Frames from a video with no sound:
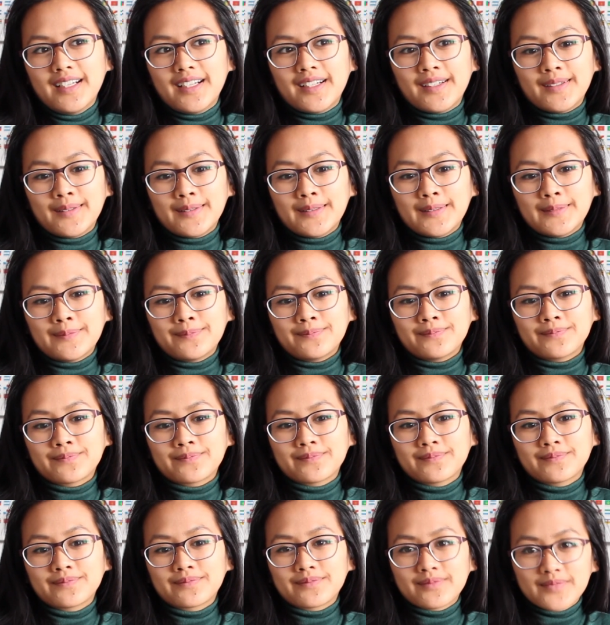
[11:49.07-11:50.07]

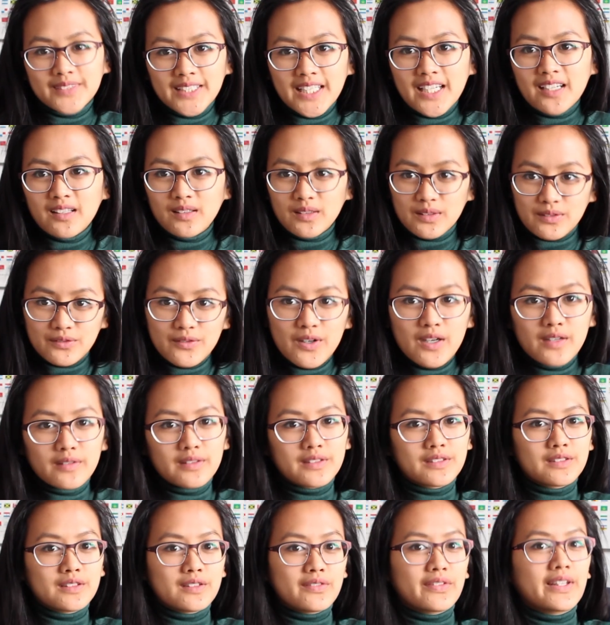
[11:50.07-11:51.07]
yeah, look
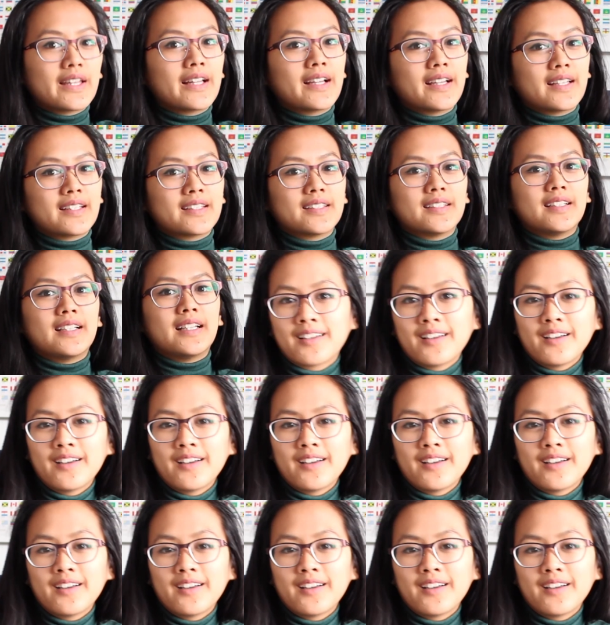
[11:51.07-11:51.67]
forward to that.